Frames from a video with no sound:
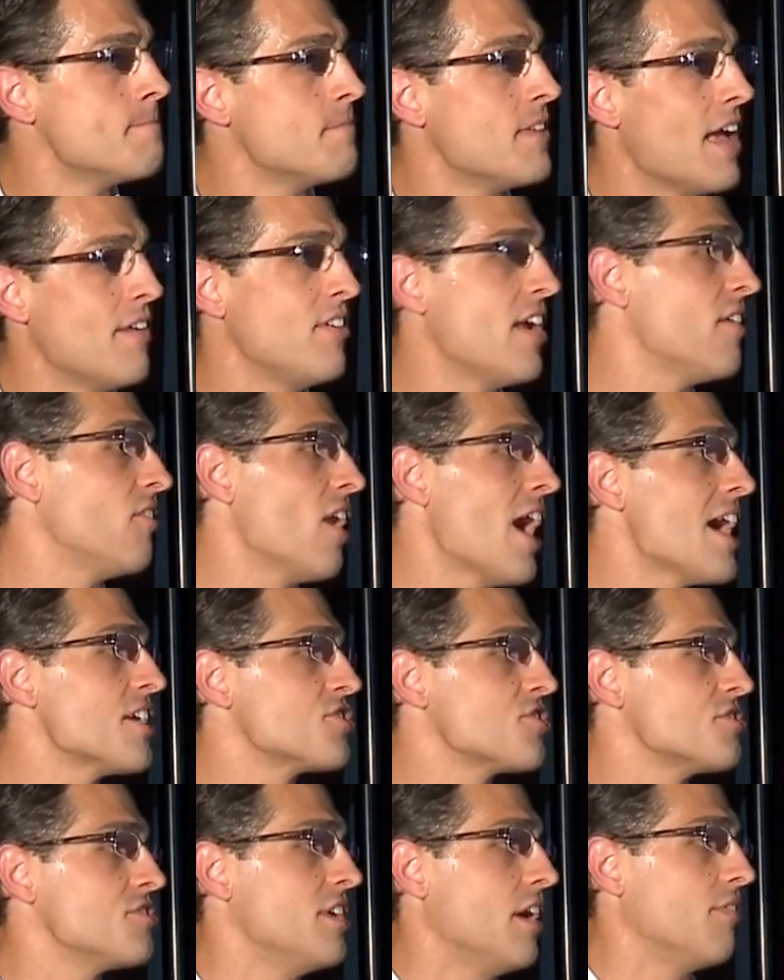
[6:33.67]
Have you ever asked
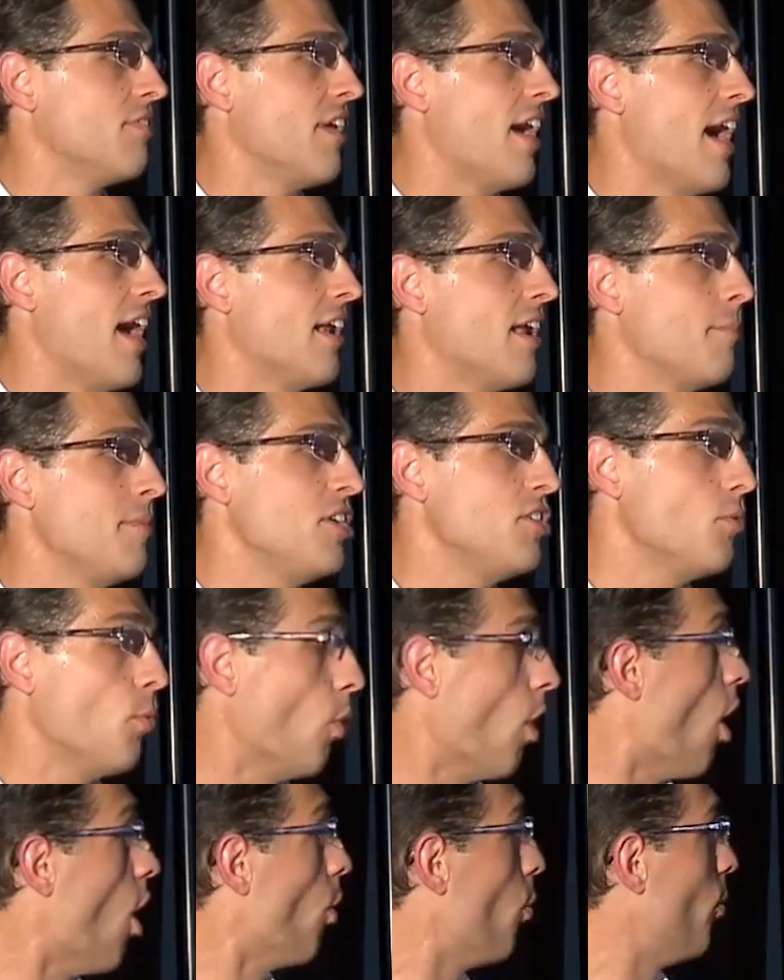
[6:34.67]
yourself that? I mean,
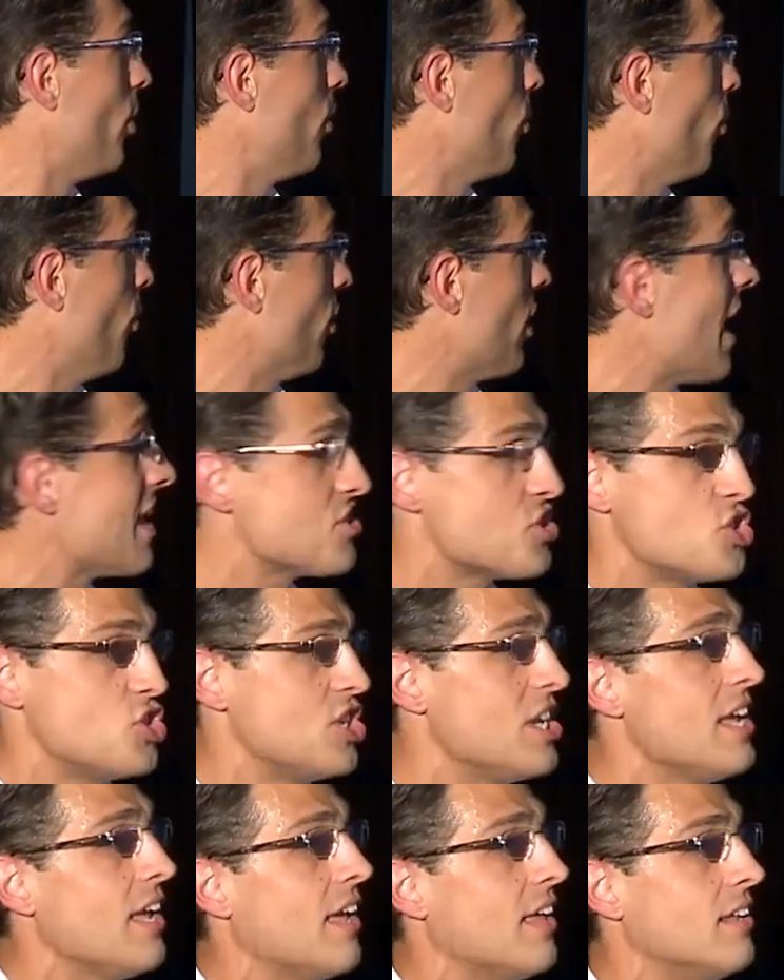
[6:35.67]
we're not
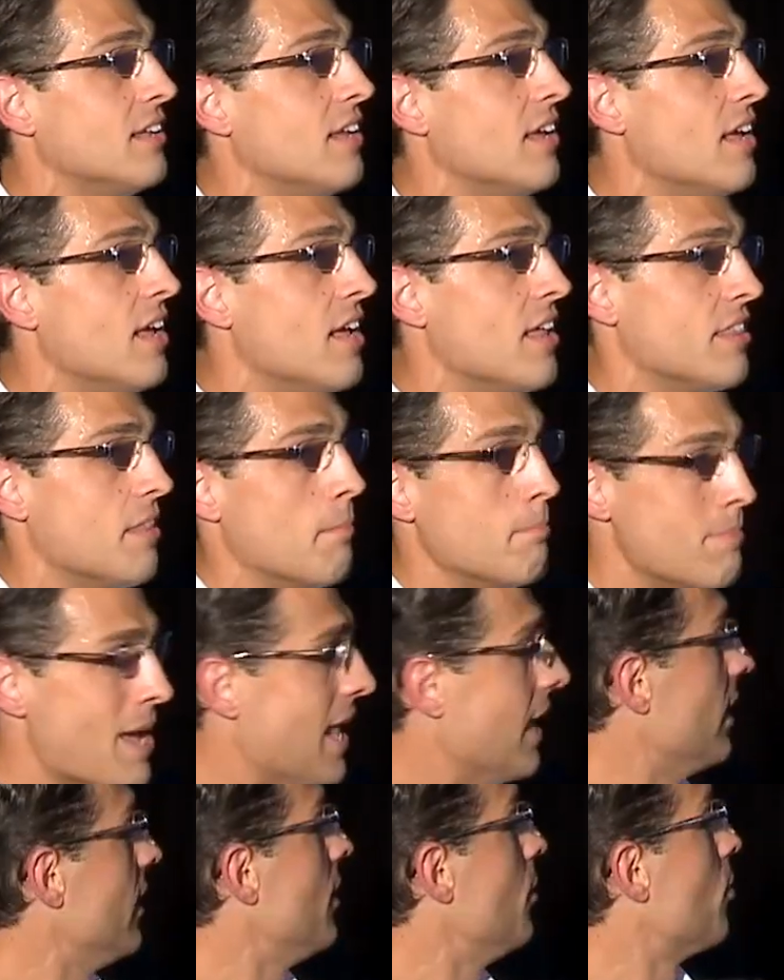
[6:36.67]
seeing the
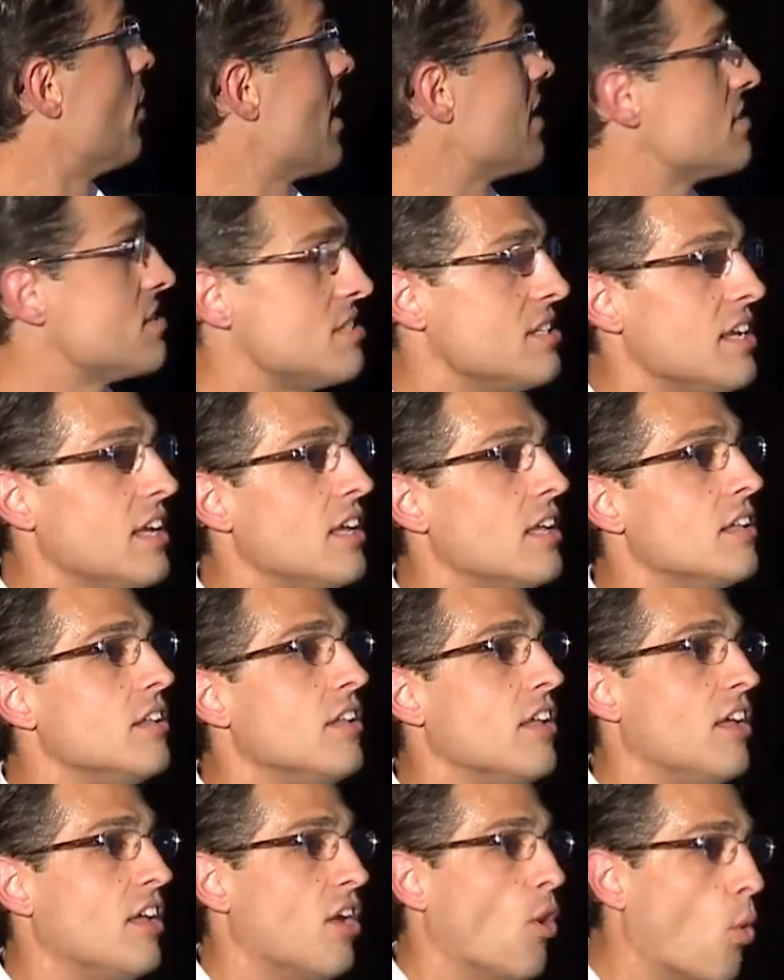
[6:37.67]
belly, we're not seeing
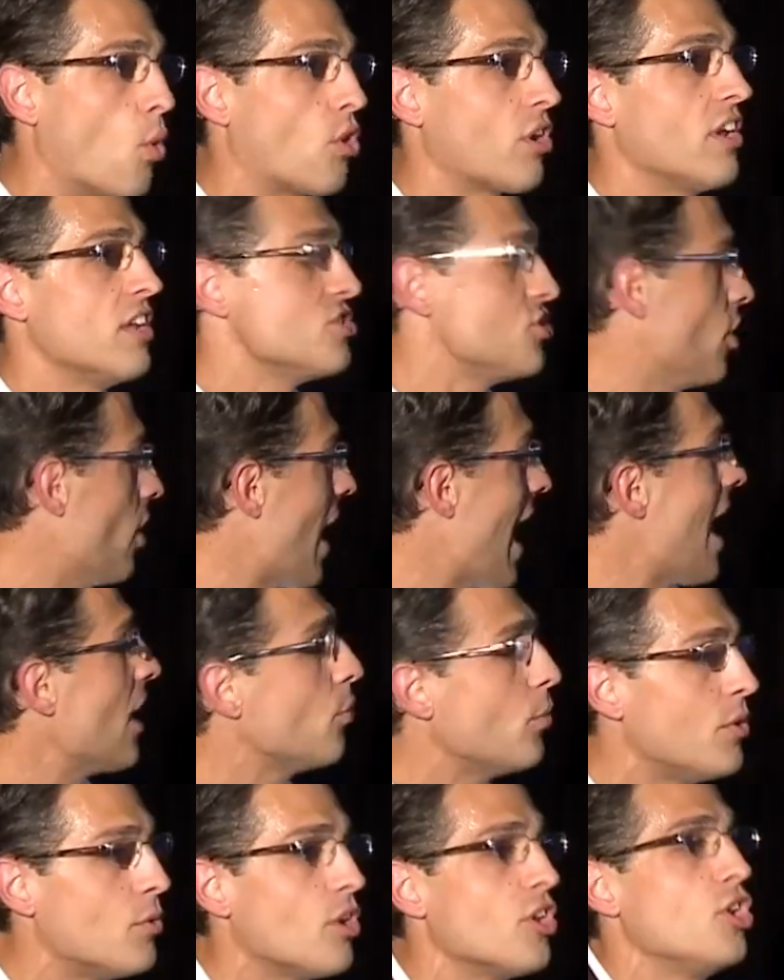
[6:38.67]
the organs. How do
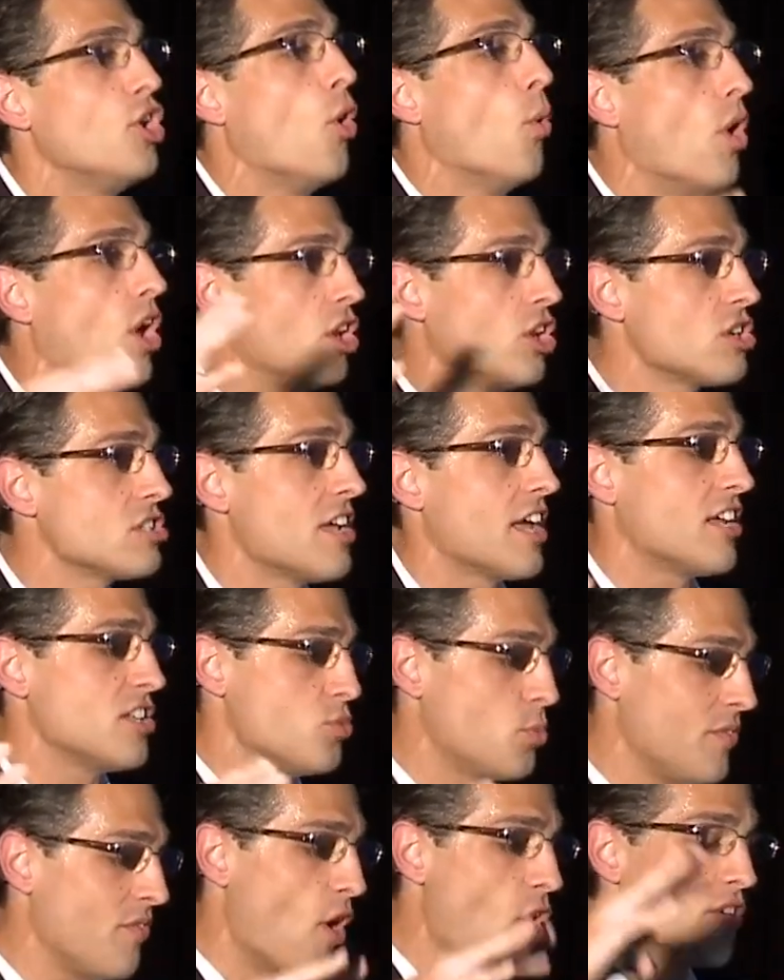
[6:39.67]
we really know what it looks like? Because
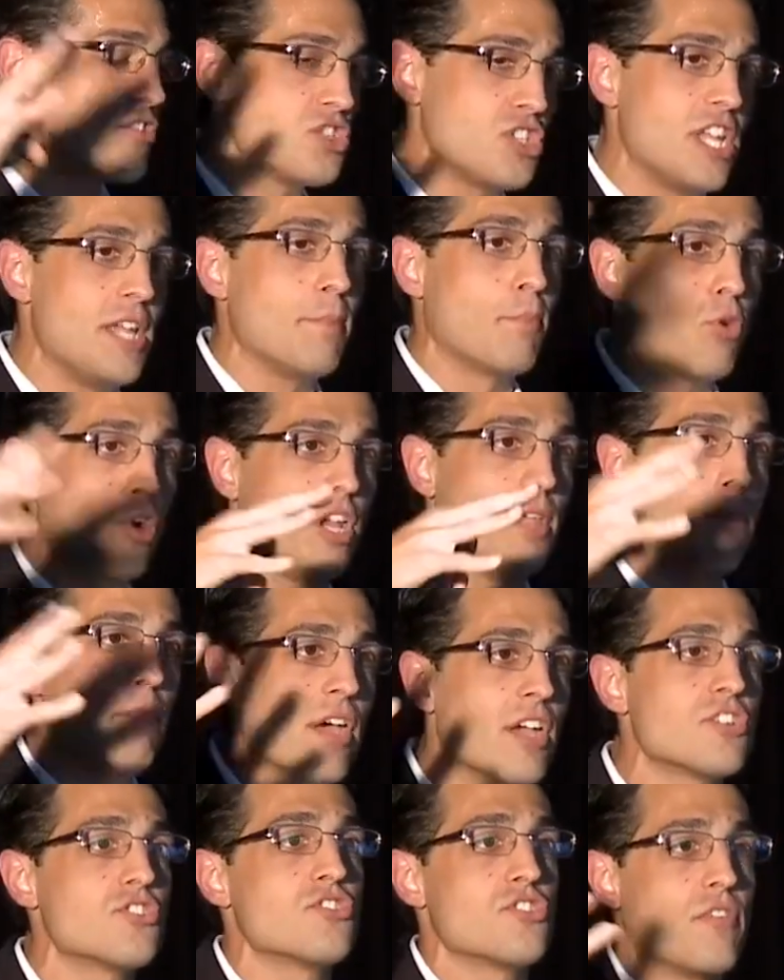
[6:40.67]
we've all seen pretty
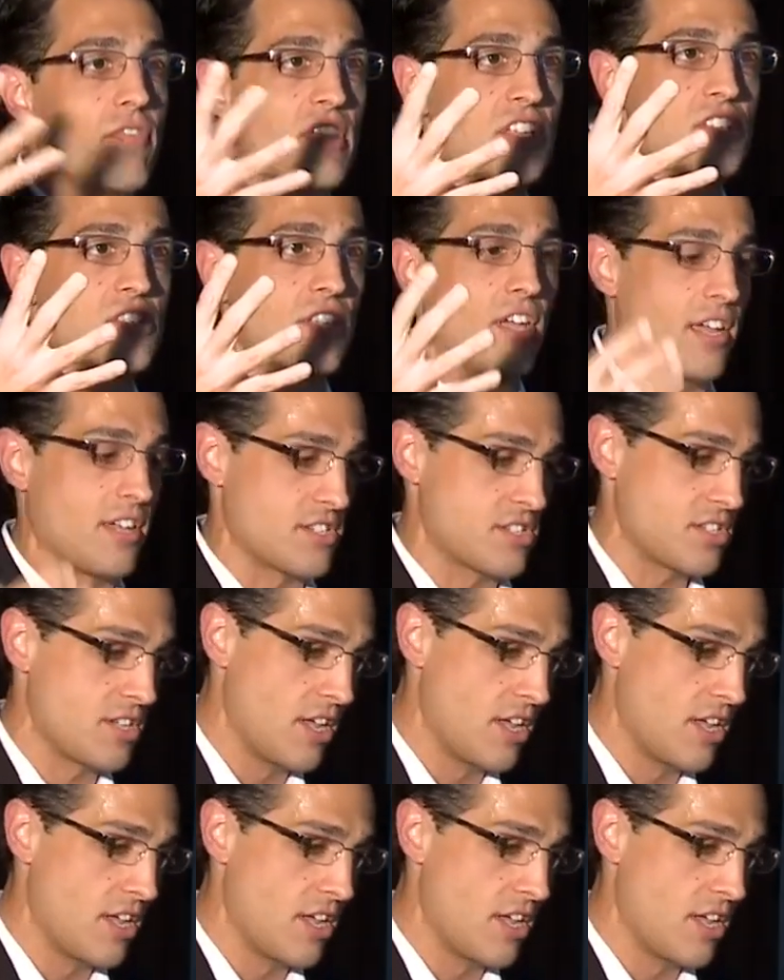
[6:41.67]
pictures of these things.